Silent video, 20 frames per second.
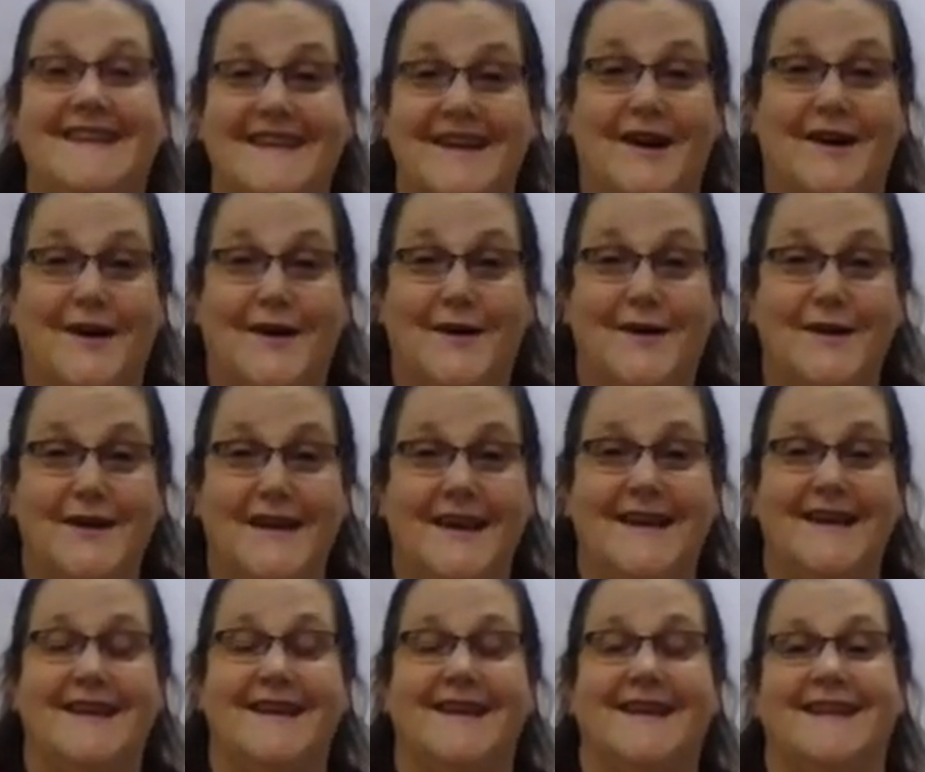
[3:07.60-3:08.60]
dog.
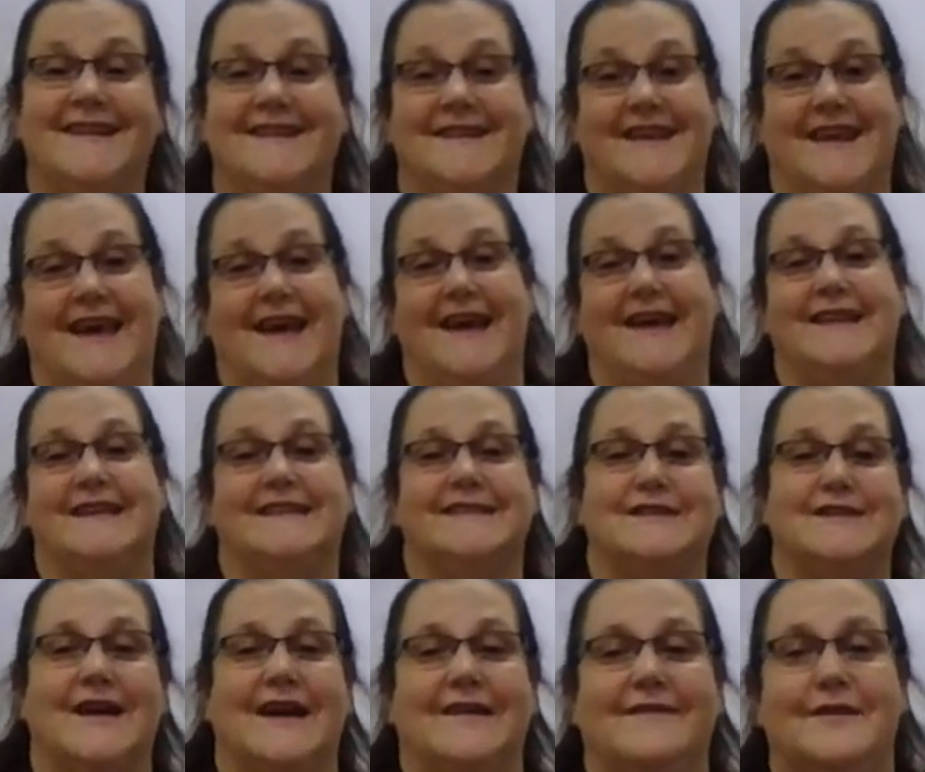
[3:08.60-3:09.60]
Okay, let's
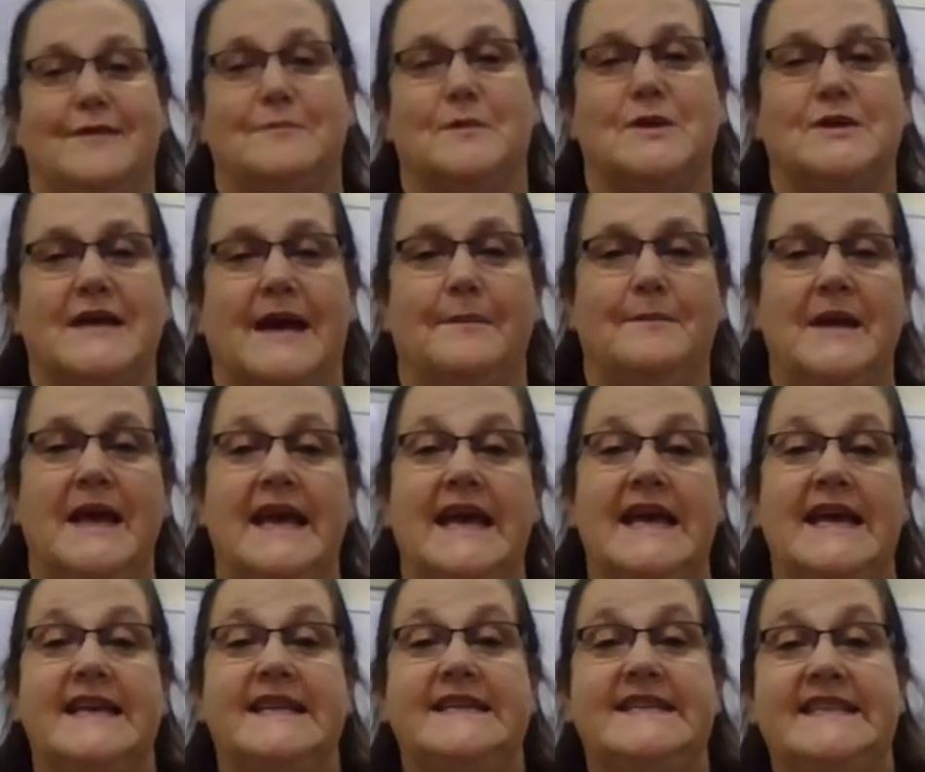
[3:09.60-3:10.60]
try it one more time.
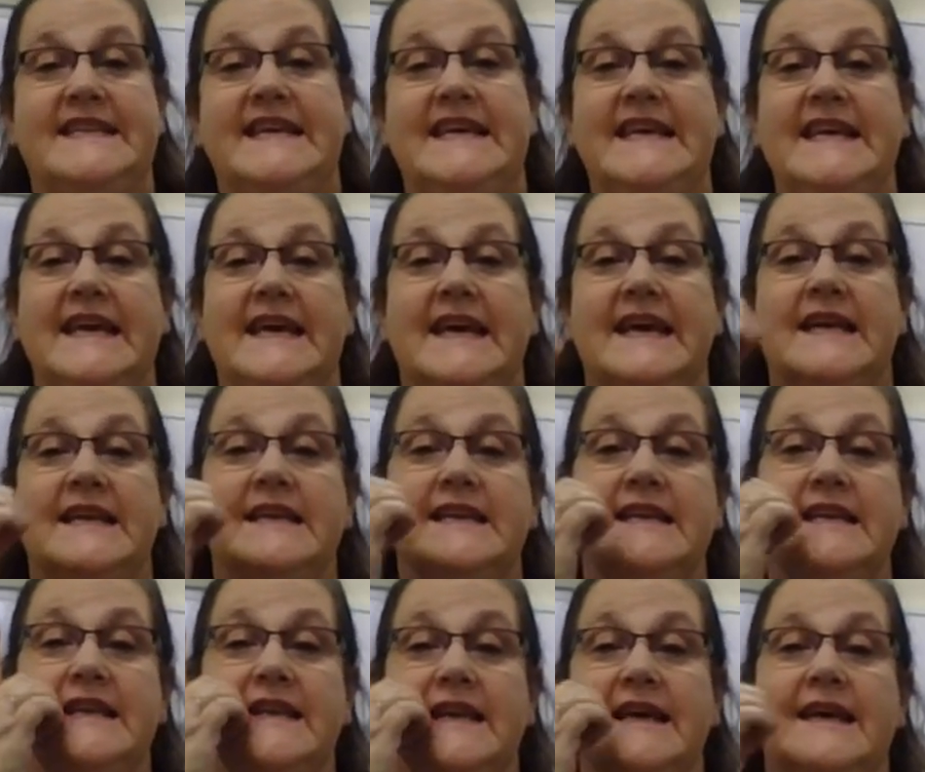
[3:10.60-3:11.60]
D,
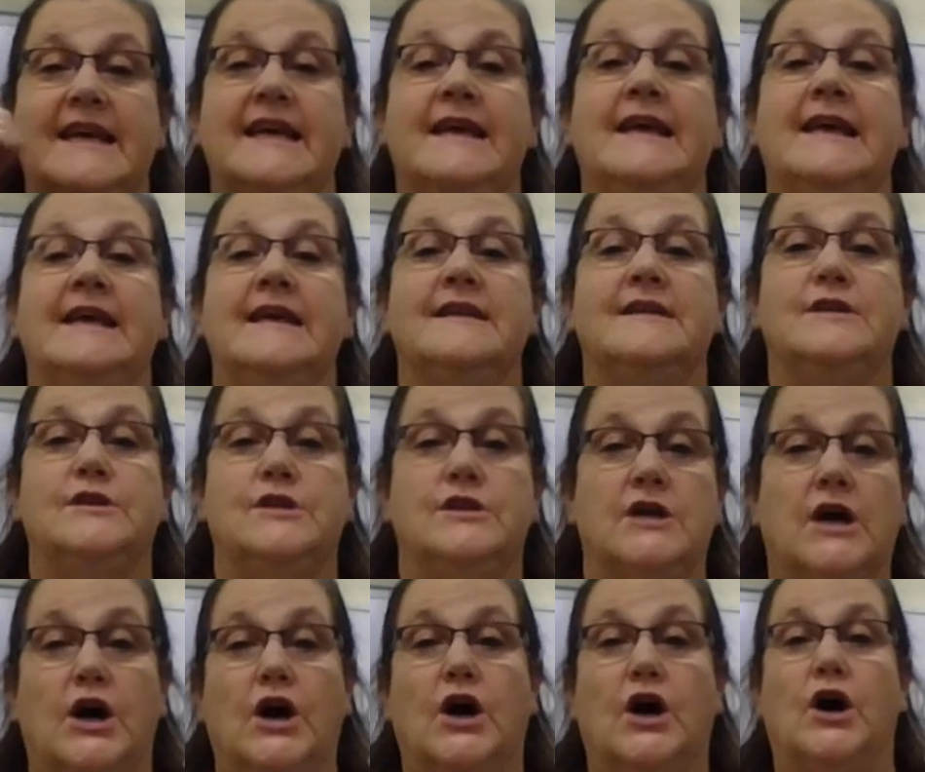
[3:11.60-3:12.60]
d,
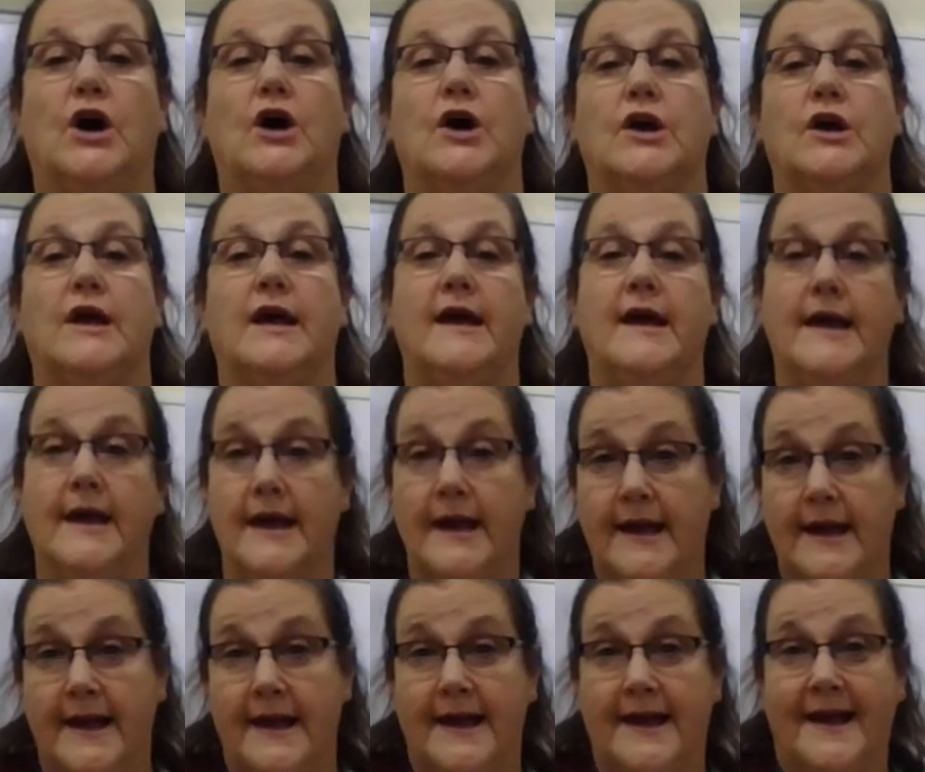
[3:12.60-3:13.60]
dog.
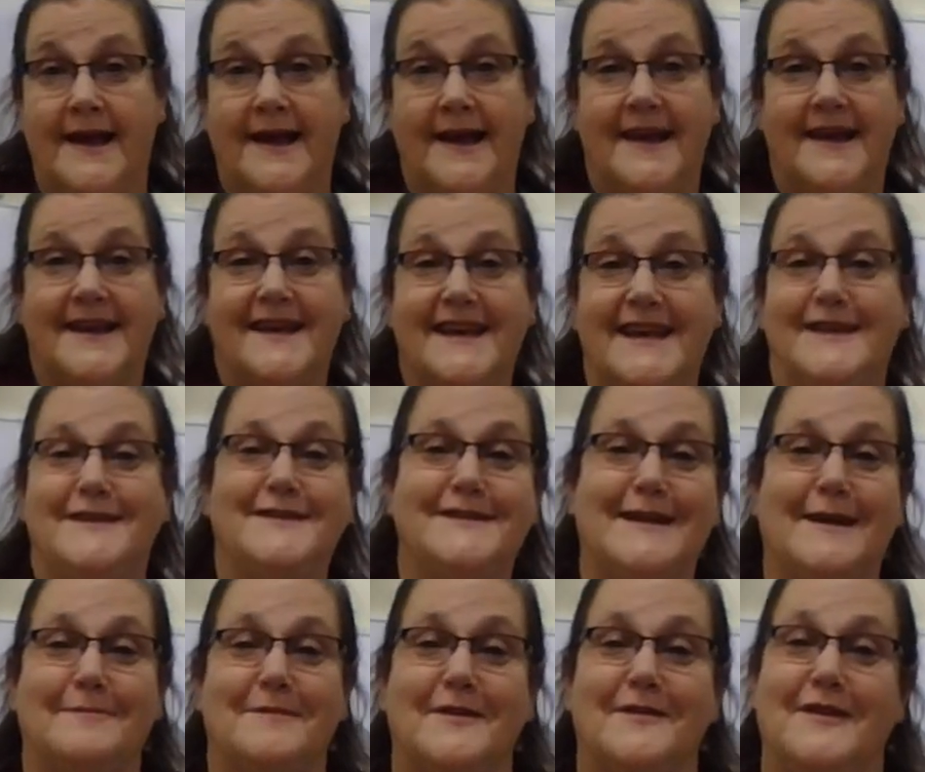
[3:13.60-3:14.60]
Can you
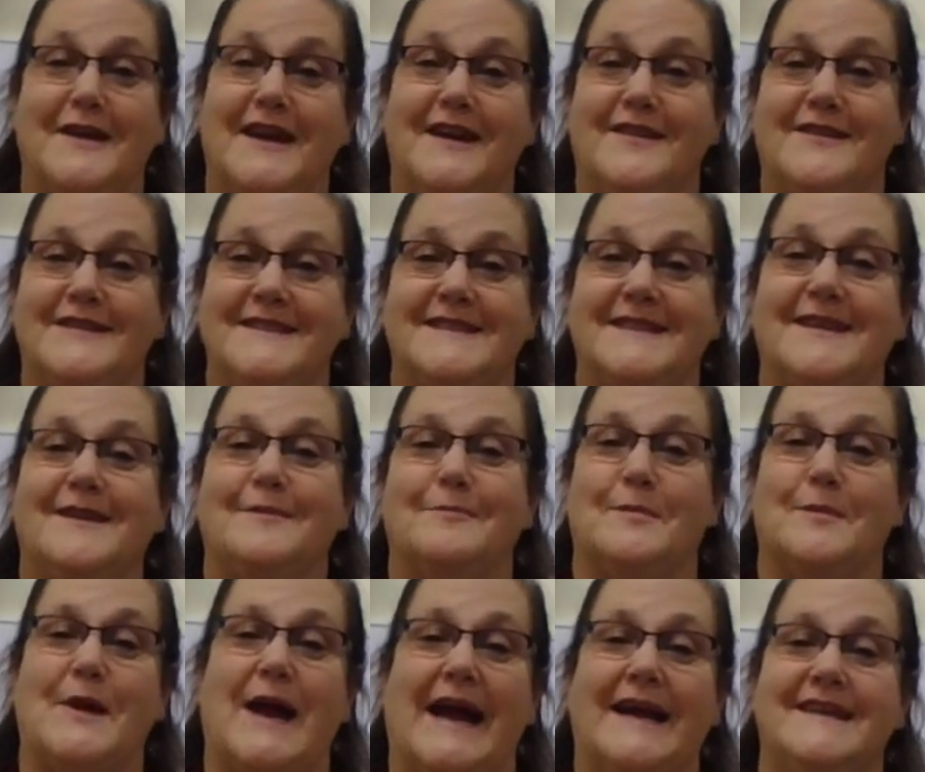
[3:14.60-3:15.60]
snap your fingers? You can
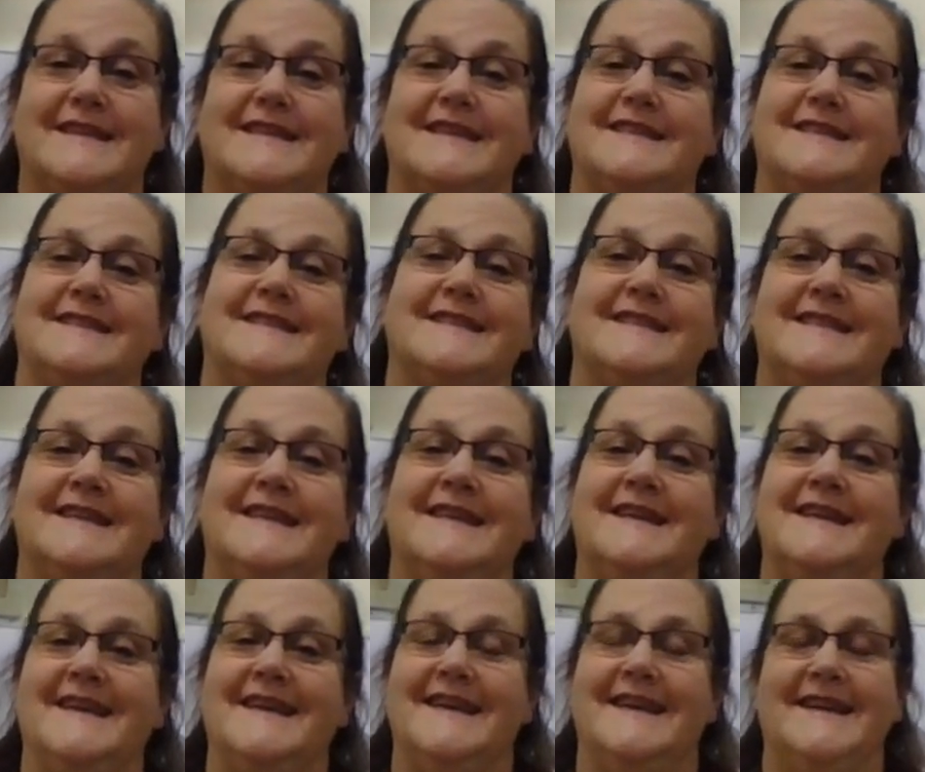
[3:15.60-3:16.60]
practice
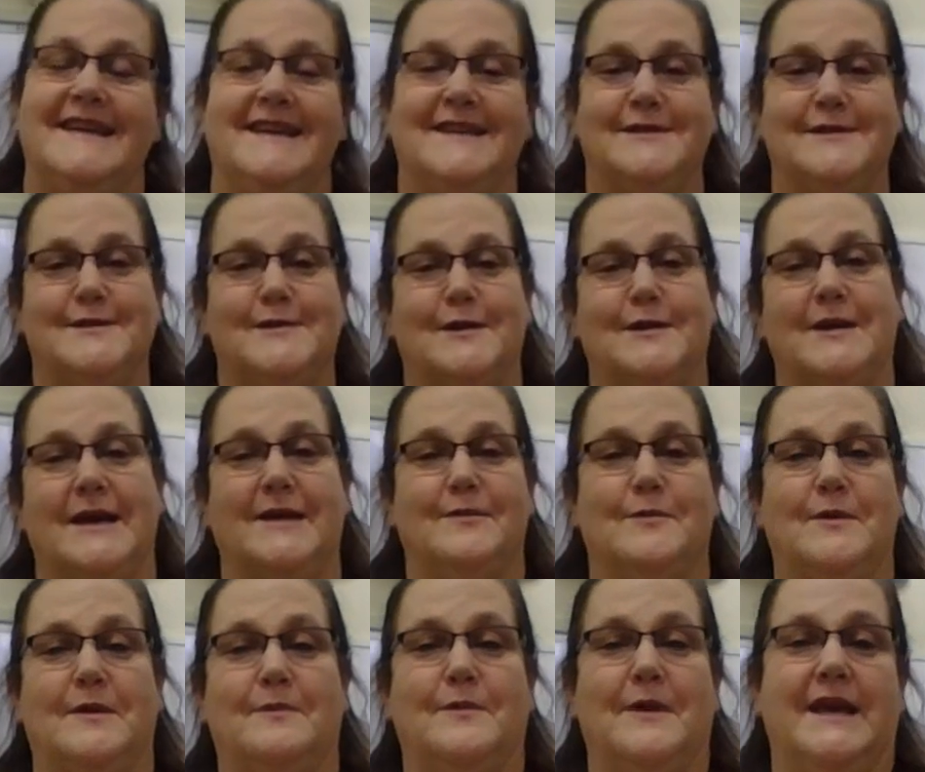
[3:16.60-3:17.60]
so that
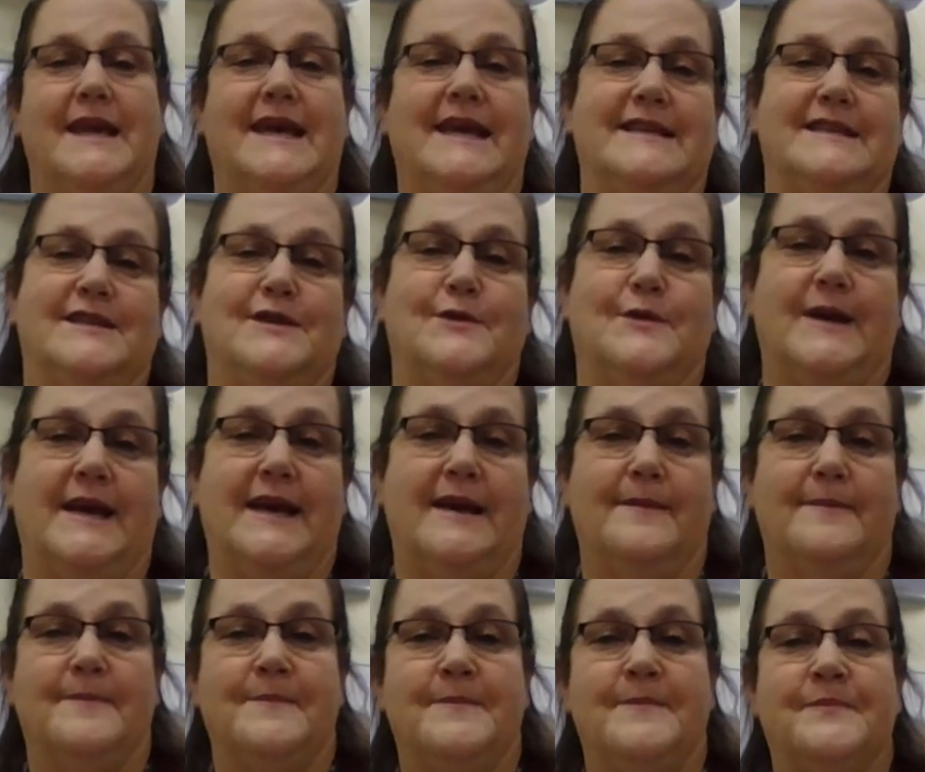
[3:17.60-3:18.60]
when we get to it,
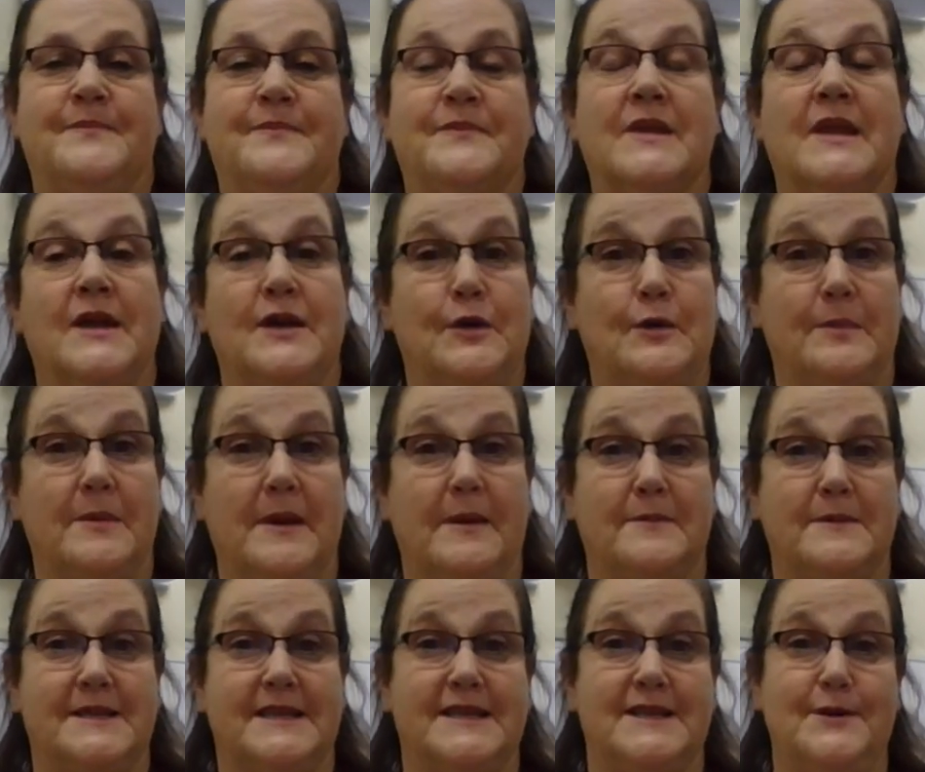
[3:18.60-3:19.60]
you'll be
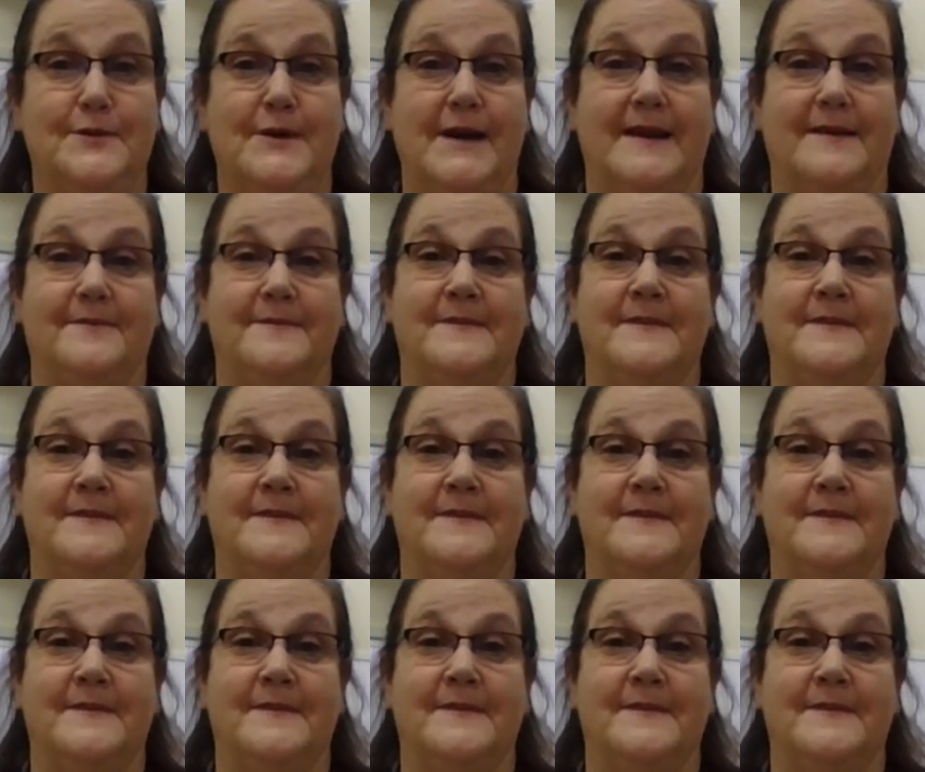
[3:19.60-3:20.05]
able to do it.